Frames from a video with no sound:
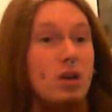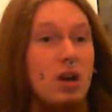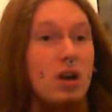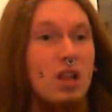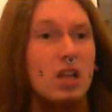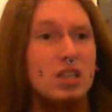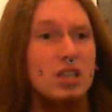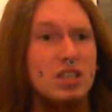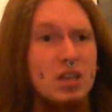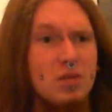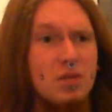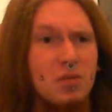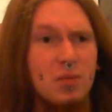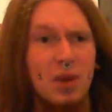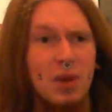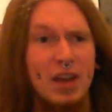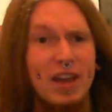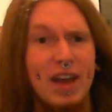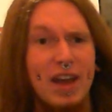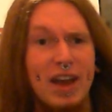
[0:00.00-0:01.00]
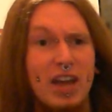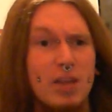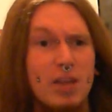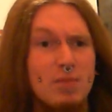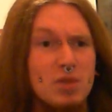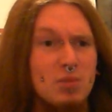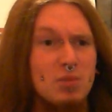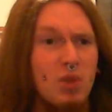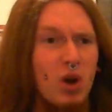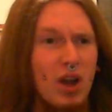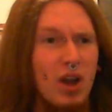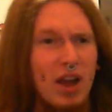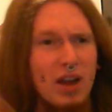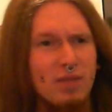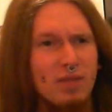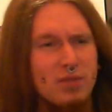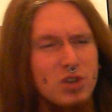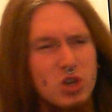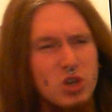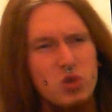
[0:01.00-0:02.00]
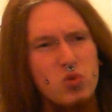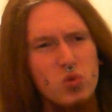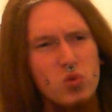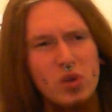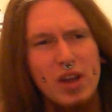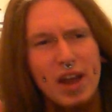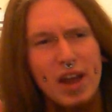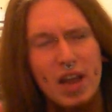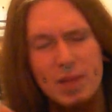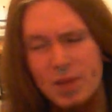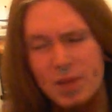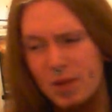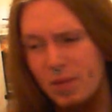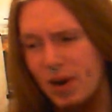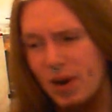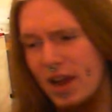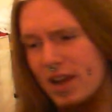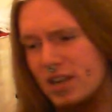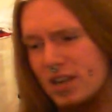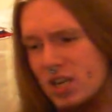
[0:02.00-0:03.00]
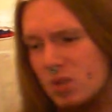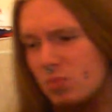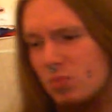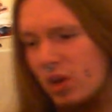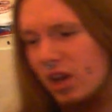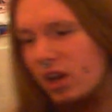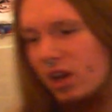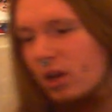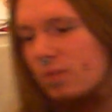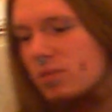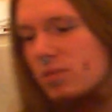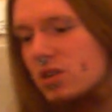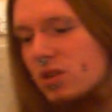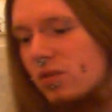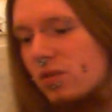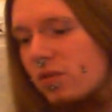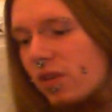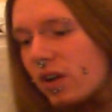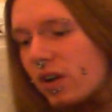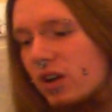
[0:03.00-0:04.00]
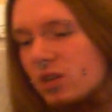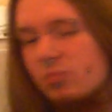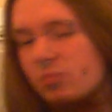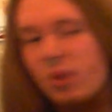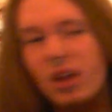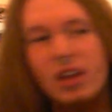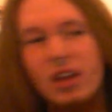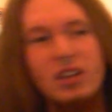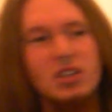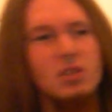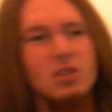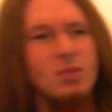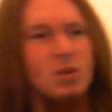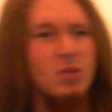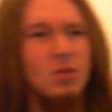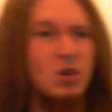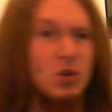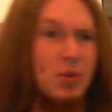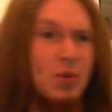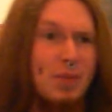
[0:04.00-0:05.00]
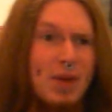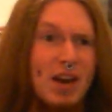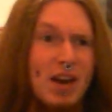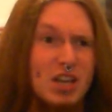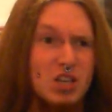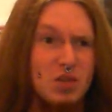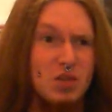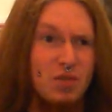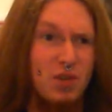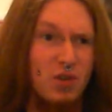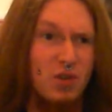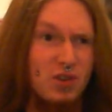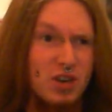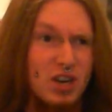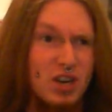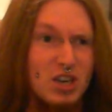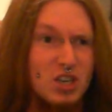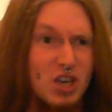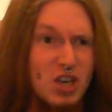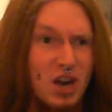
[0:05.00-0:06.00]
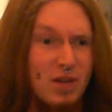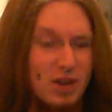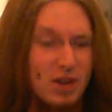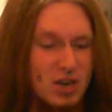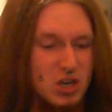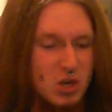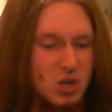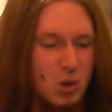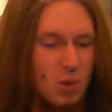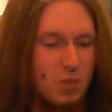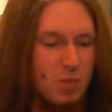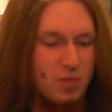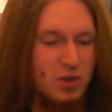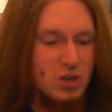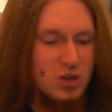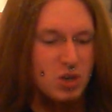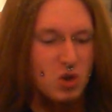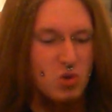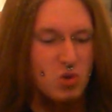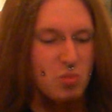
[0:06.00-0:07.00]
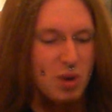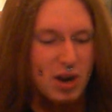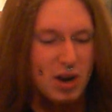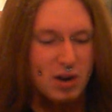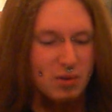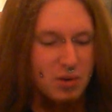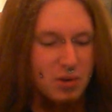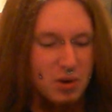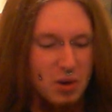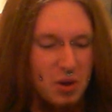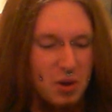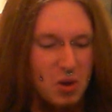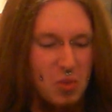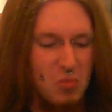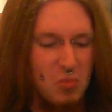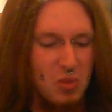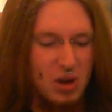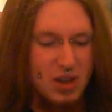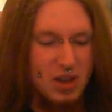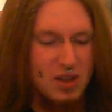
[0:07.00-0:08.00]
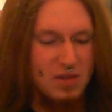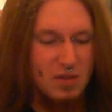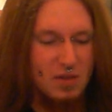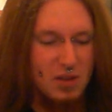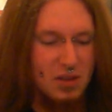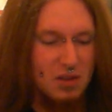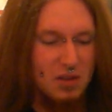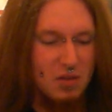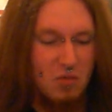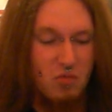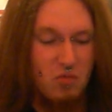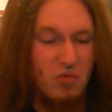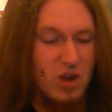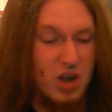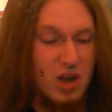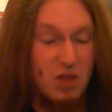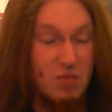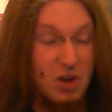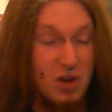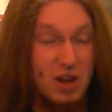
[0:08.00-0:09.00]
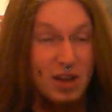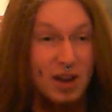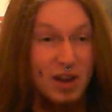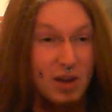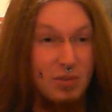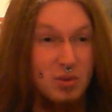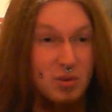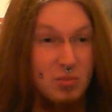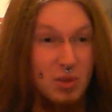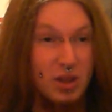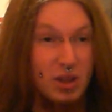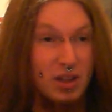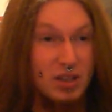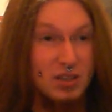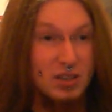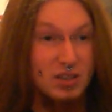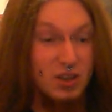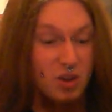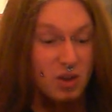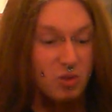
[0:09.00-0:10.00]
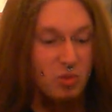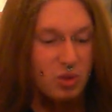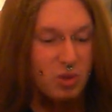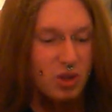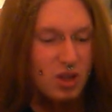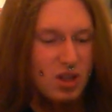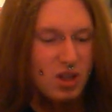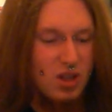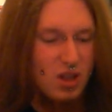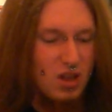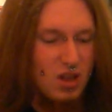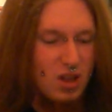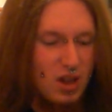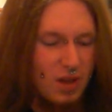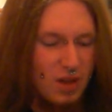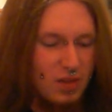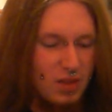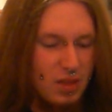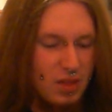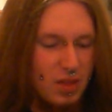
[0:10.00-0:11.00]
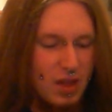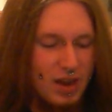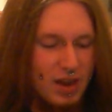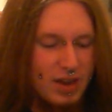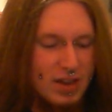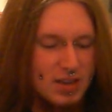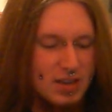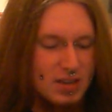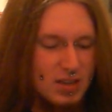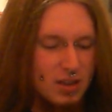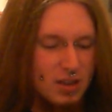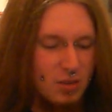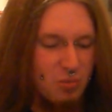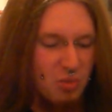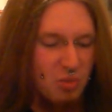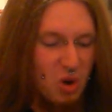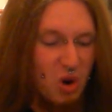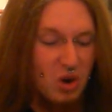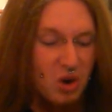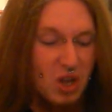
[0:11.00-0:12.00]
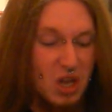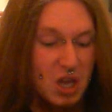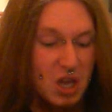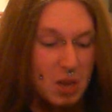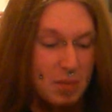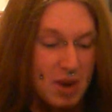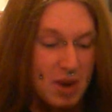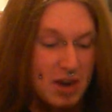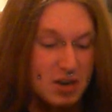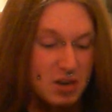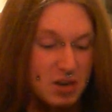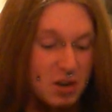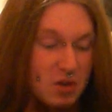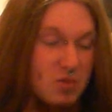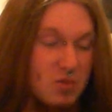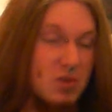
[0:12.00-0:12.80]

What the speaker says: And that's it for my games, but I have two gaming related pickups. First being something which I managed to find in a charity shop for £2, and I couldn't believe it. I'm really happy to pick this up, and that is the Bionic Commando